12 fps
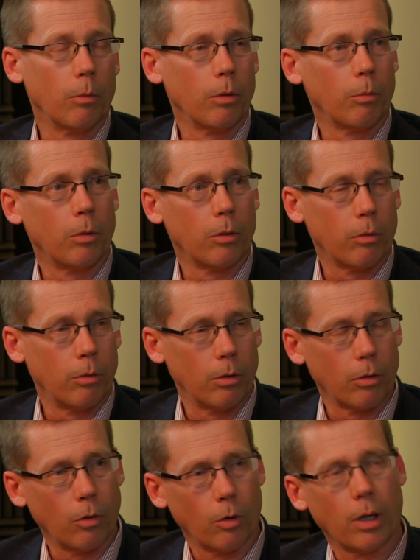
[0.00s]
with, with, you
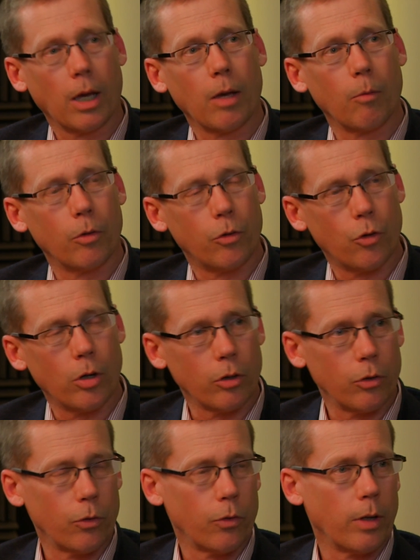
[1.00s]
know cocaine, with
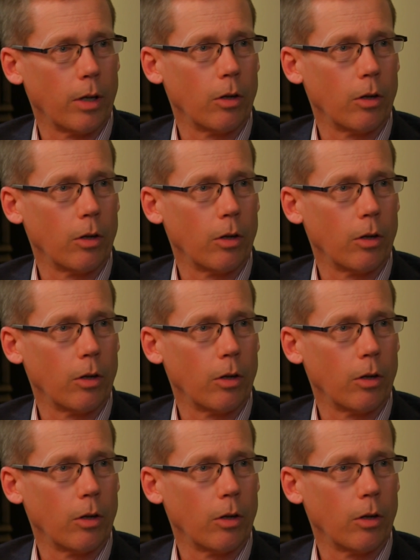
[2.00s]
drug use now,